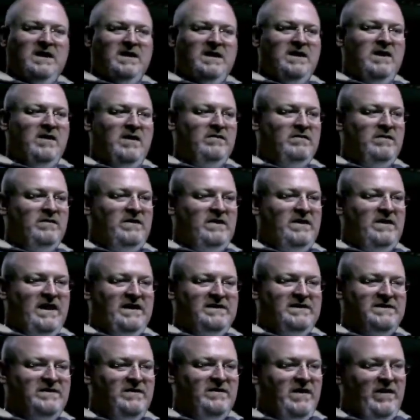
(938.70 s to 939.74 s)
Uh, no,
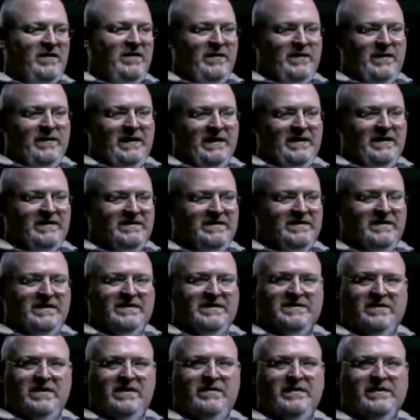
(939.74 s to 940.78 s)
got to still go through the,
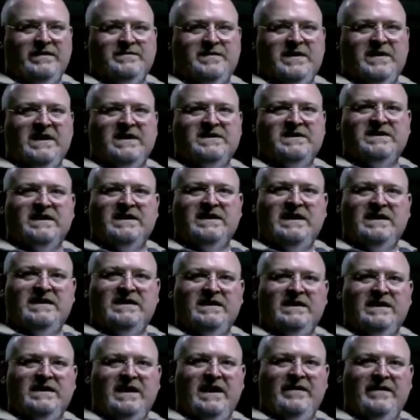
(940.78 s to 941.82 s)
the service because I
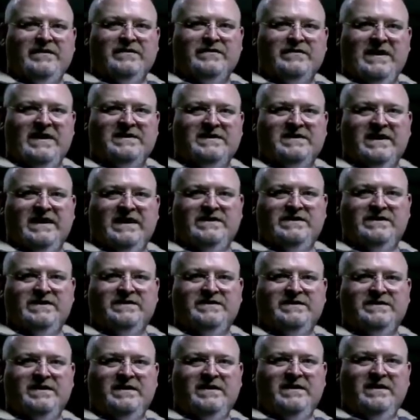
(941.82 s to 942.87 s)
need to have the
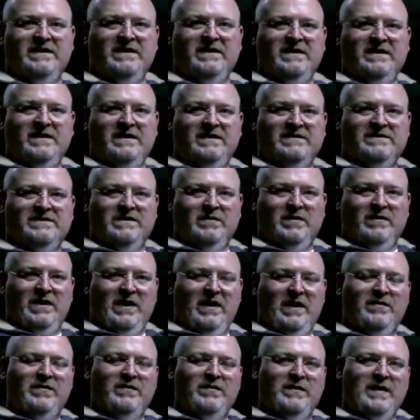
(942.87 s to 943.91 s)
translations. Huh. So we'll
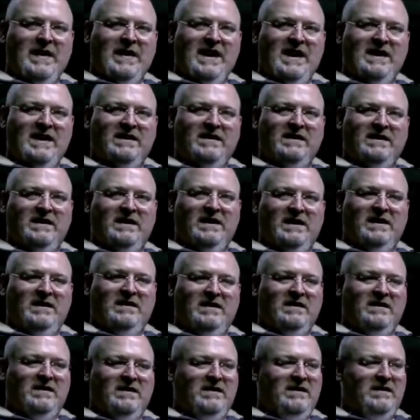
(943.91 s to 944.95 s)
go through that.
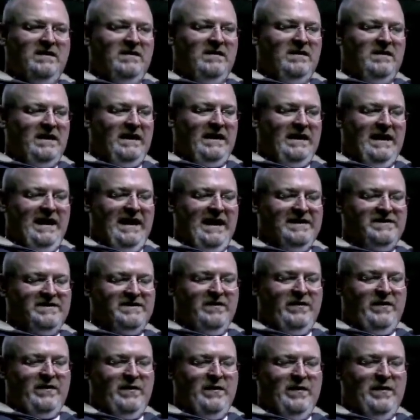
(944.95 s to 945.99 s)
Uh, I can
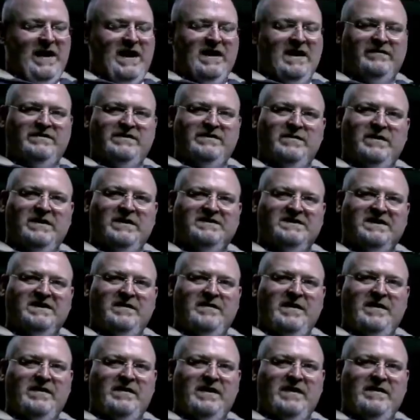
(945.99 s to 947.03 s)
ask her through that if she wants
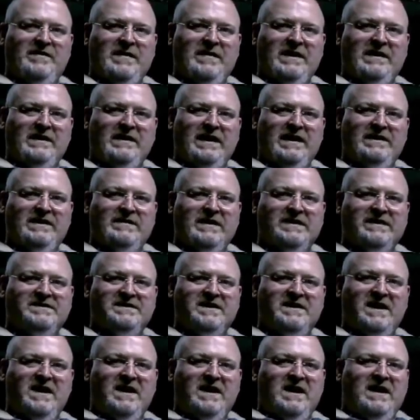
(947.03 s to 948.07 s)
to give me her email
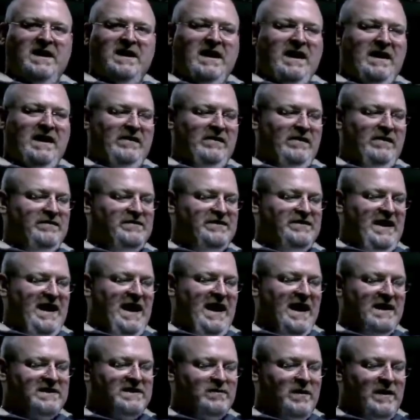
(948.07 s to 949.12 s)
address. I don't know if she
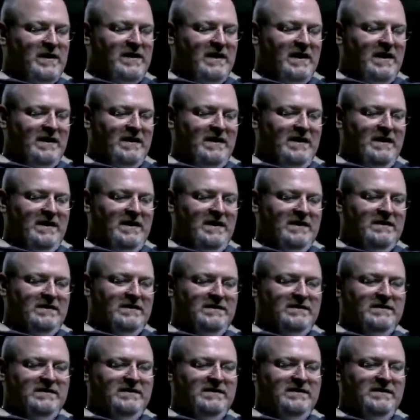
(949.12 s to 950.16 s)
has one. Uh,
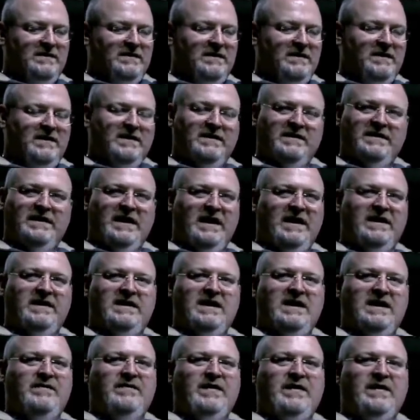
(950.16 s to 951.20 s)

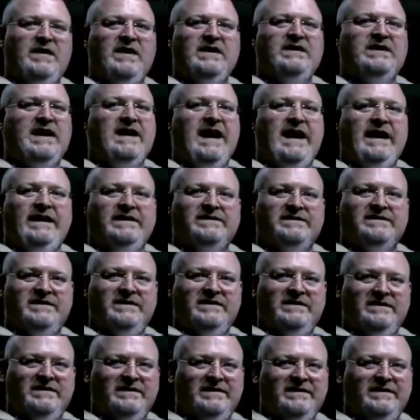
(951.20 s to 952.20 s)
didn't even think to ask.